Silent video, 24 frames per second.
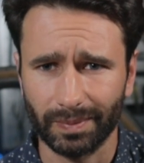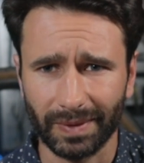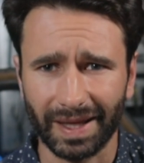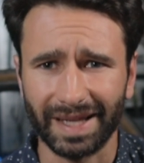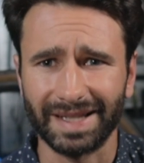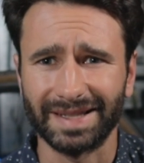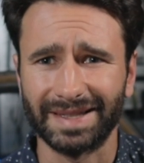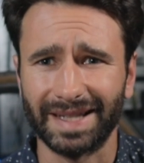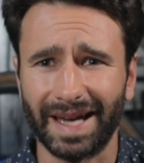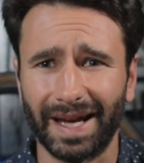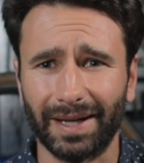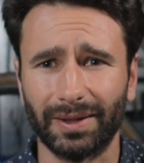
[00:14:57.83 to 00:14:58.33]

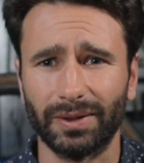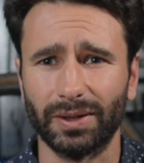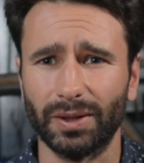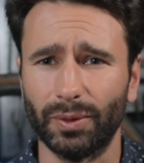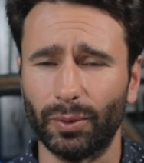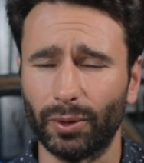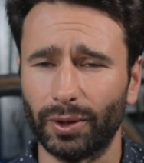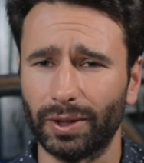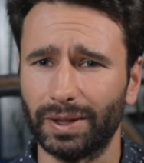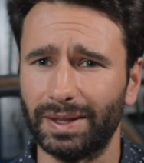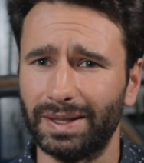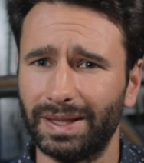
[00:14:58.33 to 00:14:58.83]
exactly
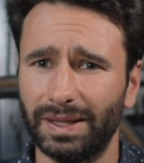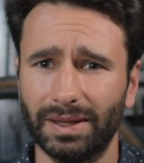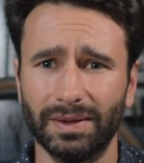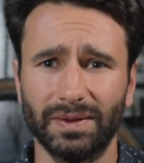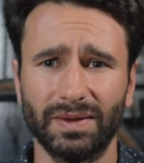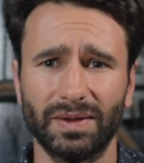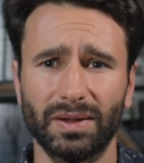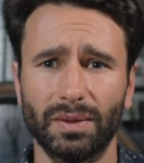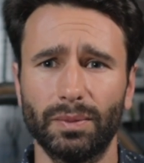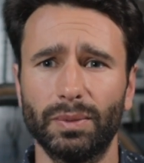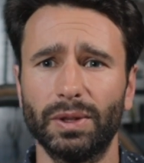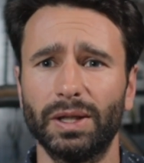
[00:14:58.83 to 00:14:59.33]
where it
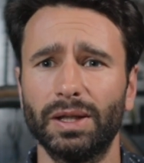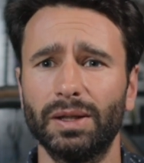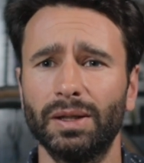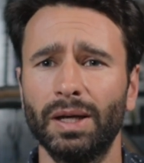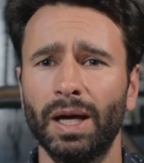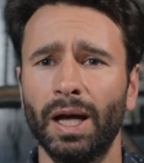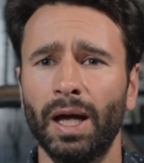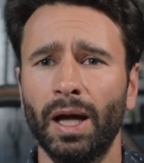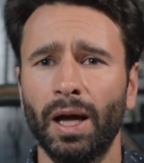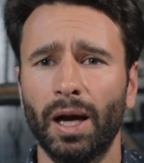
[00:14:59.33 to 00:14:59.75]
needs to be.